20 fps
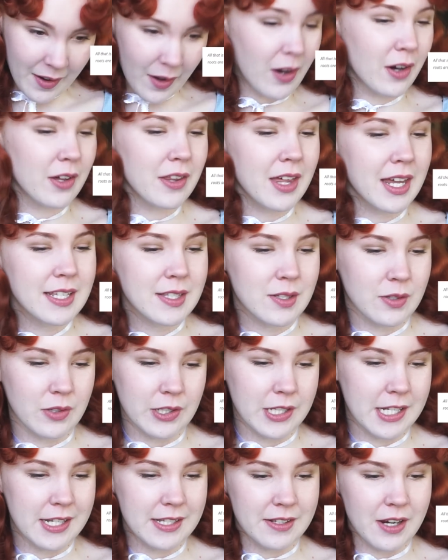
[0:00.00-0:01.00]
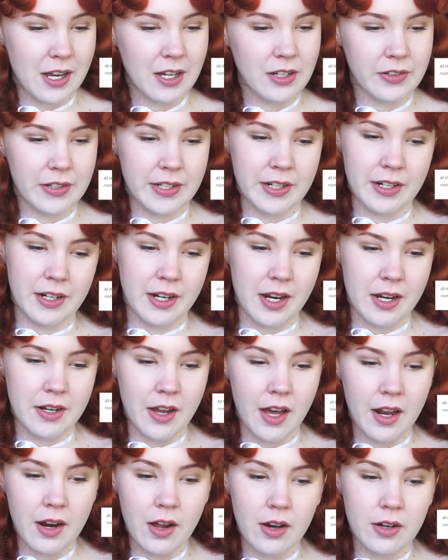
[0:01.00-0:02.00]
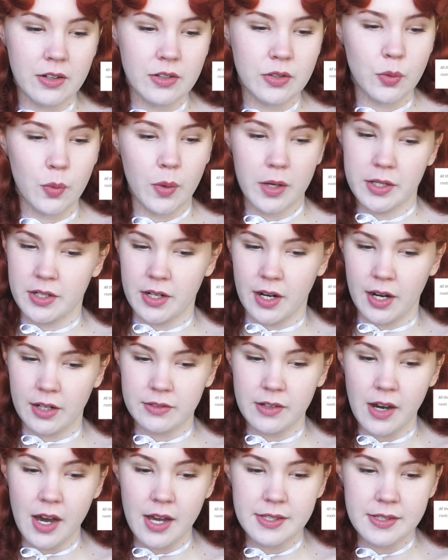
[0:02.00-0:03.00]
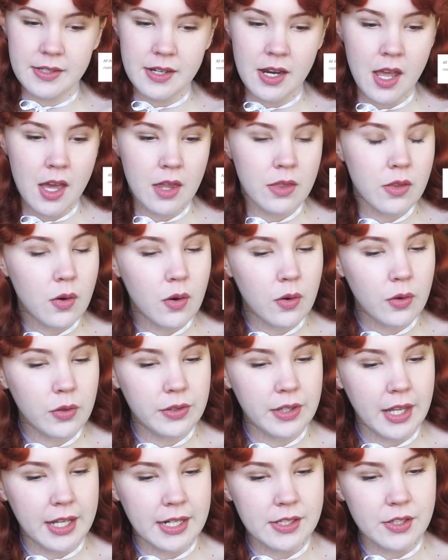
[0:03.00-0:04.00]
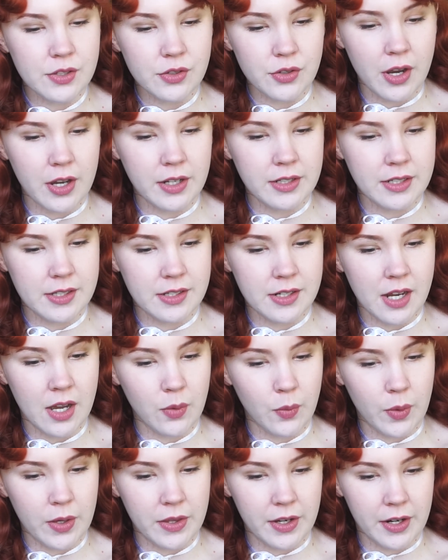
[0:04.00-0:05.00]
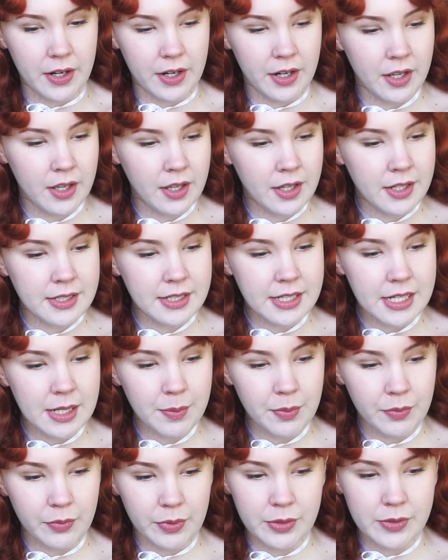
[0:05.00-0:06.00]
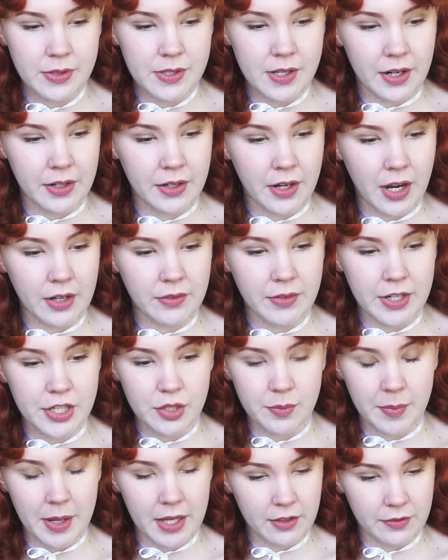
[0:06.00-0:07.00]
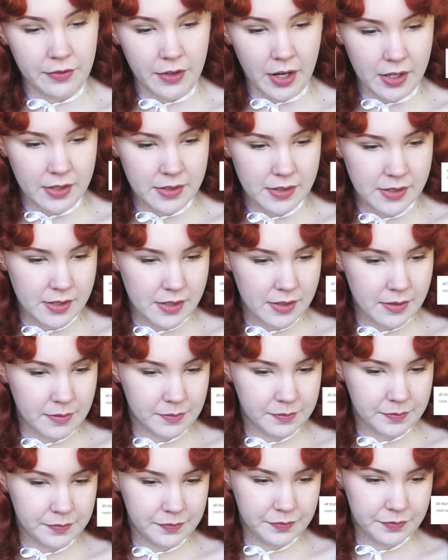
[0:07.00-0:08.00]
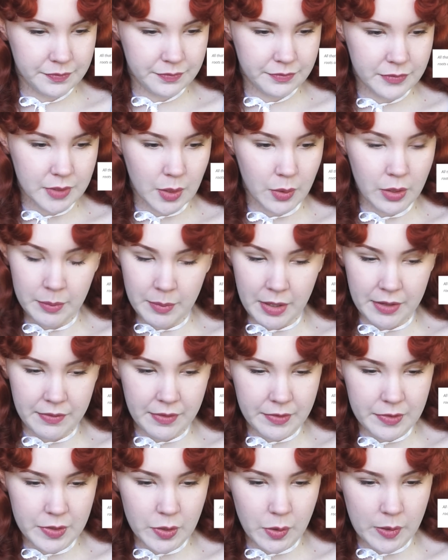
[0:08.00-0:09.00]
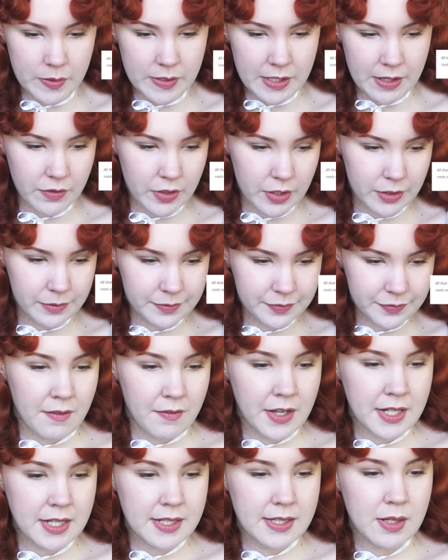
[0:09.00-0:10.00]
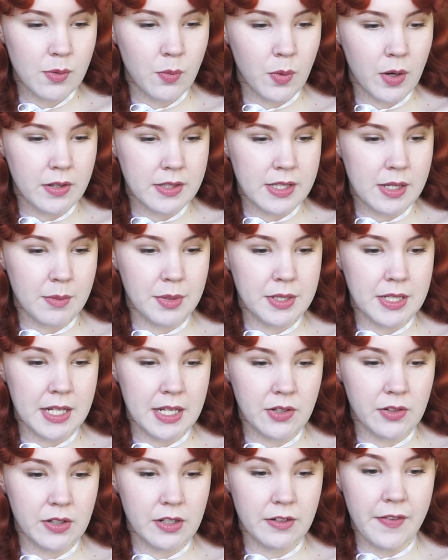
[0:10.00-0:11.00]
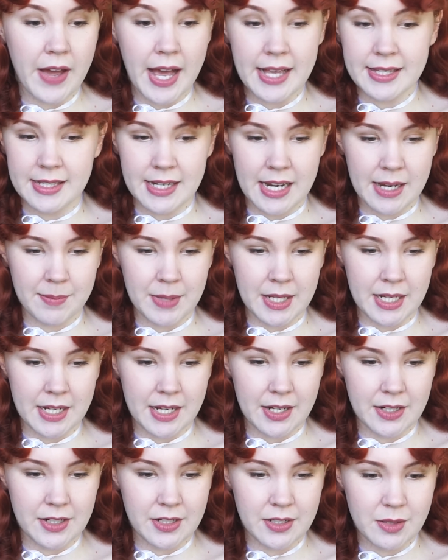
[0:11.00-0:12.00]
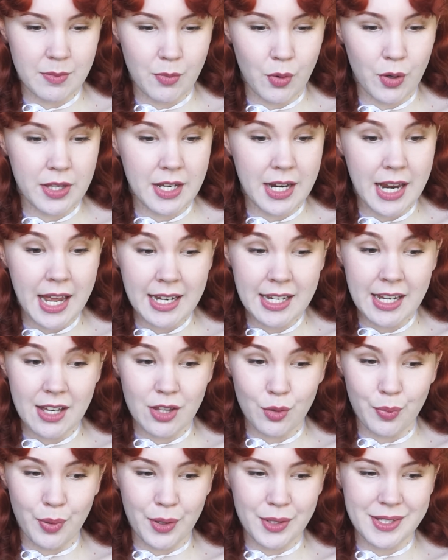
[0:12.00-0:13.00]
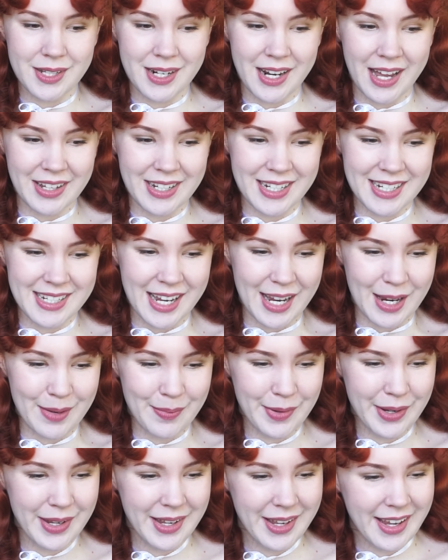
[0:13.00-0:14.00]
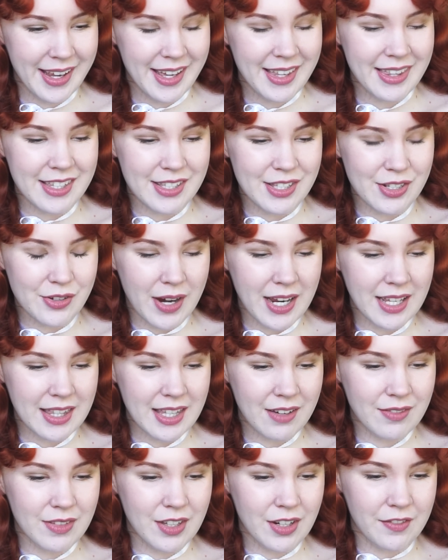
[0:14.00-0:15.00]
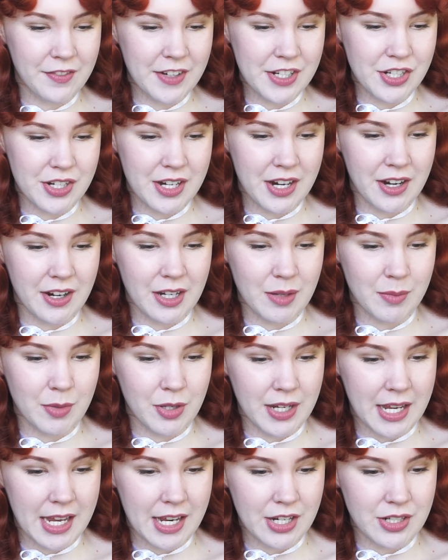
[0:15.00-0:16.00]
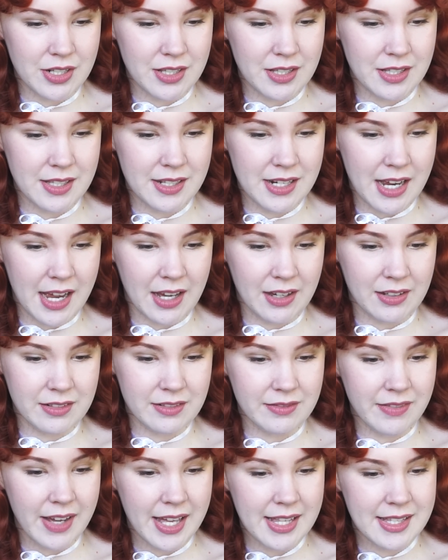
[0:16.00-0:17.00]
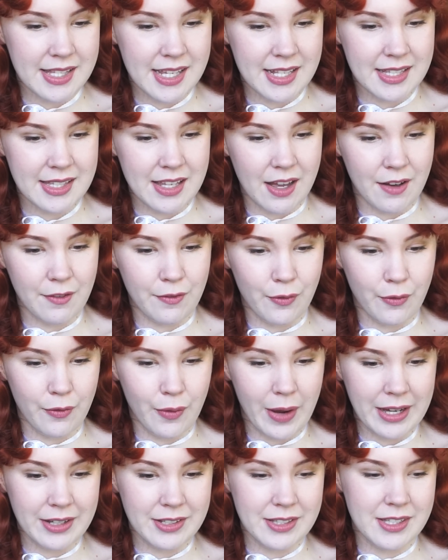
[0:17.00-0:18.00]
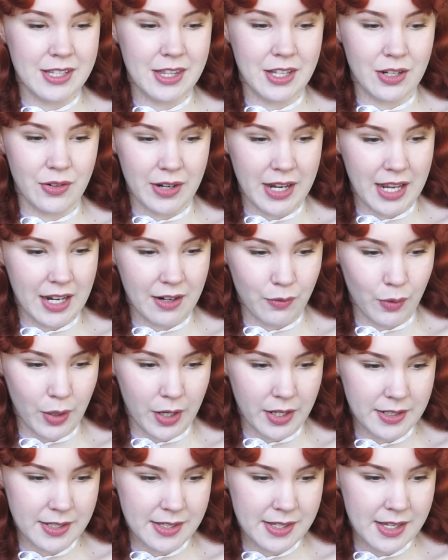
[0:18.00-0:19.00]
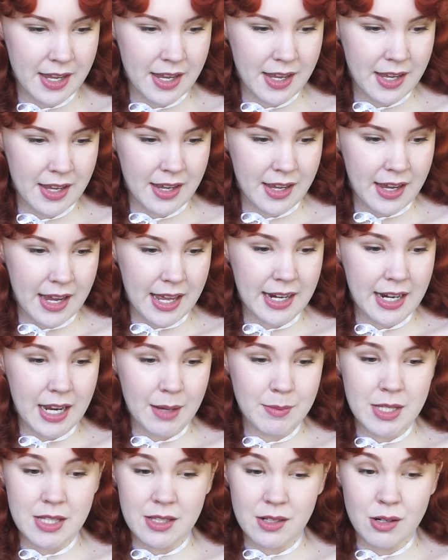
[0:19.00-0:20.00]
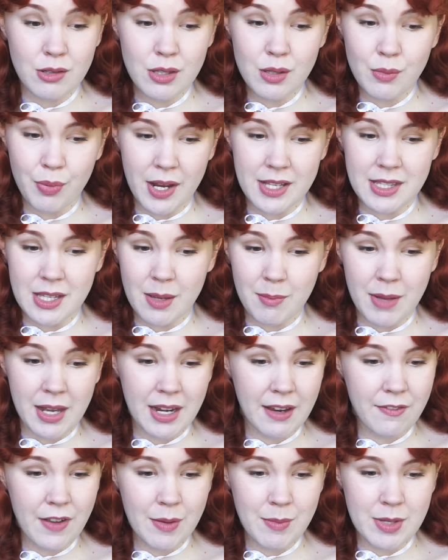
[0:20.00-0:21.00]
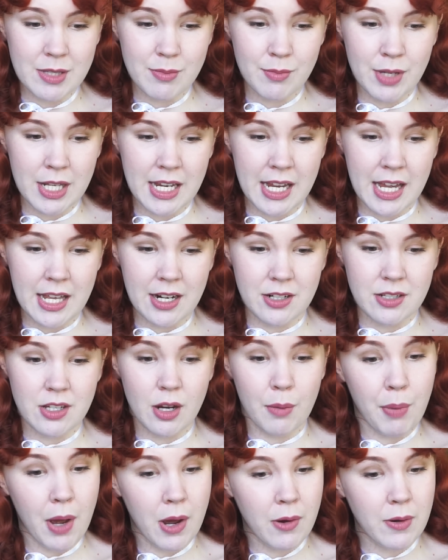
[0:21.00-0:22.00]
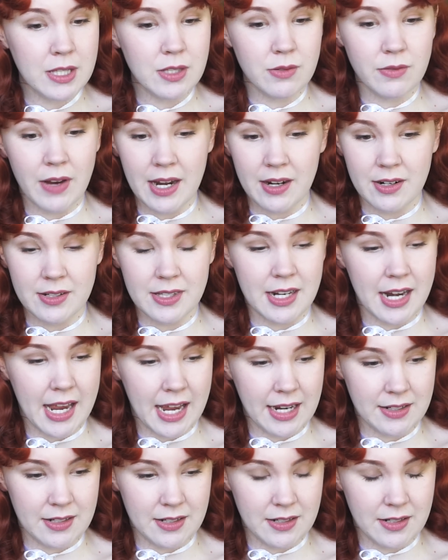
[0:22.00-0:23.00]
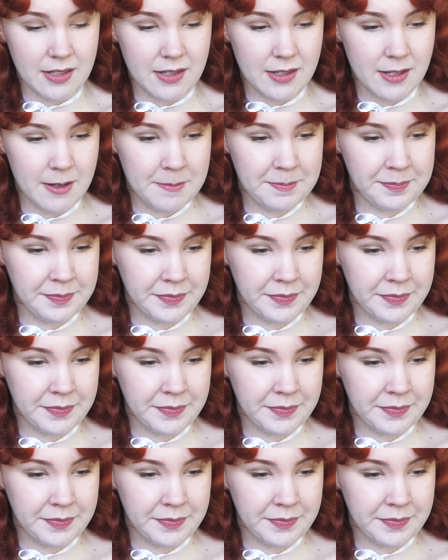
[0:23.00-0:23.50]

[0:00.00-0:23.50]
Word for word: All that is gold does not glitter, not all who wander are lost, the old that is strong does not wither, deep roots are not reached by the frost. One of my favorite quotes ever. Fantasy worlds in particular fascinate mediators more than any other personality type. The strength of their visionary communication style lends itself well to the creative works, and it comes as no surprise that many famous mediators are poets, writers, and actors.